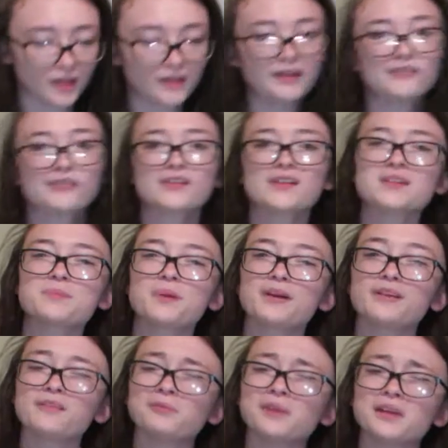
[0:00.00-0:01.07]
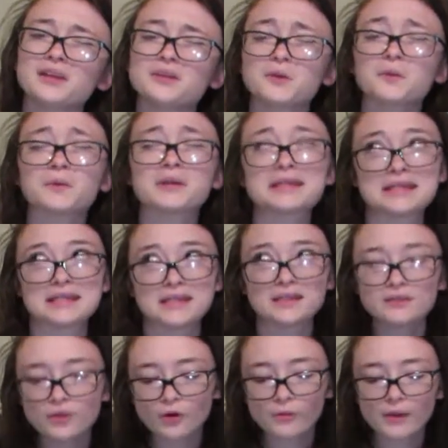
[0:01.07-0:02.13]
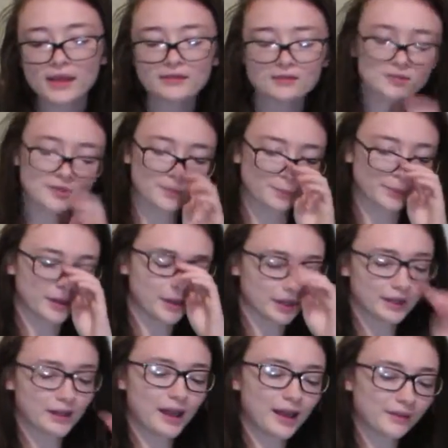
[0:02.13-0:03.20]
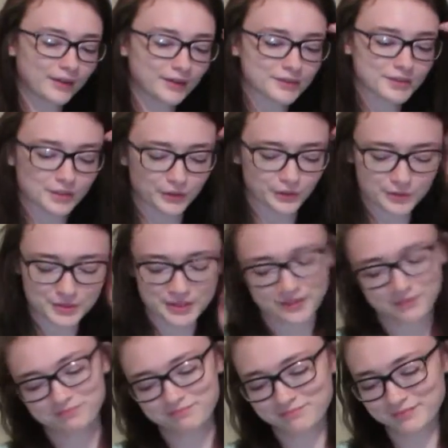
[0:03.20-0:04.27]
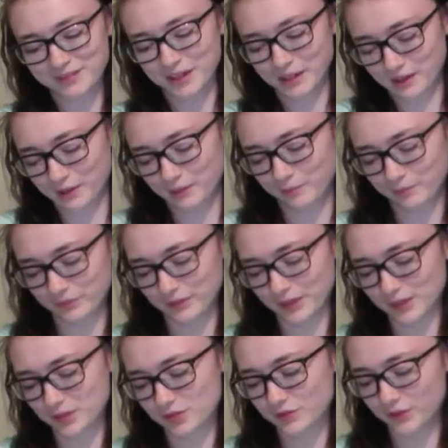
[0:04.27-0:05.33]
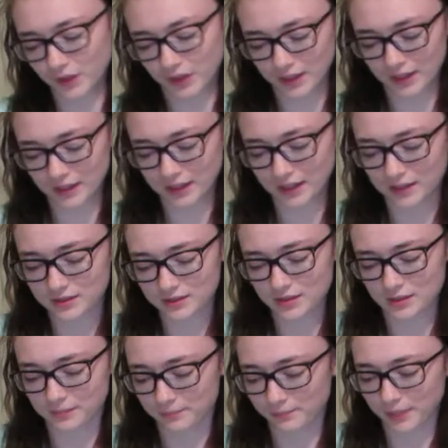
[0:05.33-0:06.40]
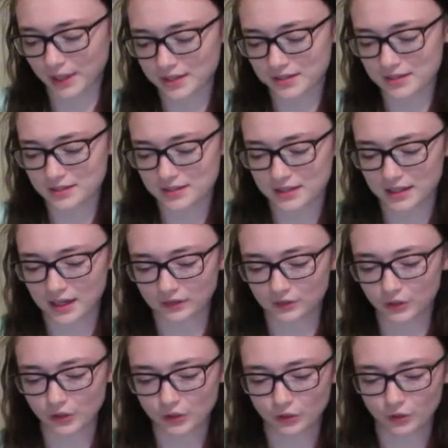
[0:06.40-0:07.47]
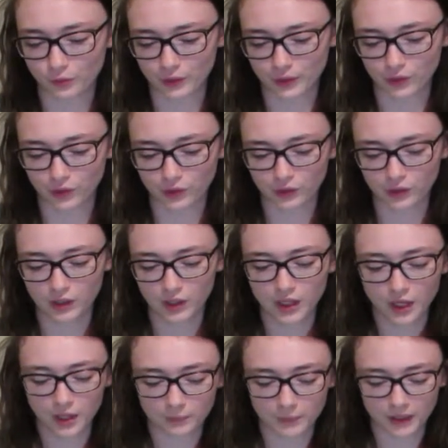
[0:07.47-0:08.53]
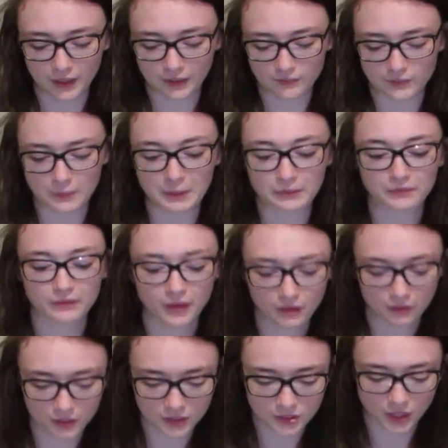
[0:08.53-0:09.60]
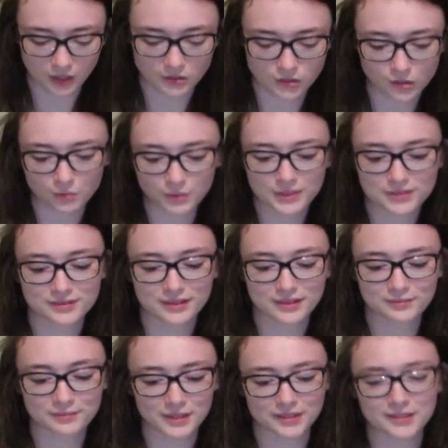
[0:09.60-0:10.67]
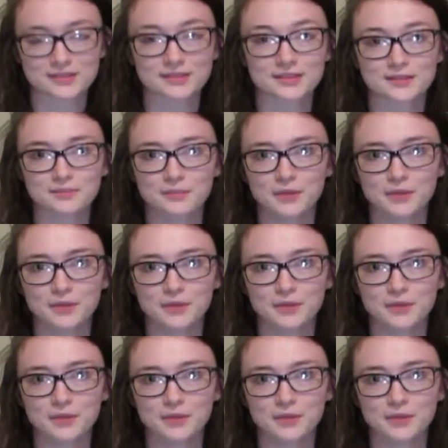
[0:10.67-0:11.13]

Now for this part, you really don't need the whisk, but I like to use it. I just feel like it gets it blended together quicker. I'm going to have to be very gentle whisking because this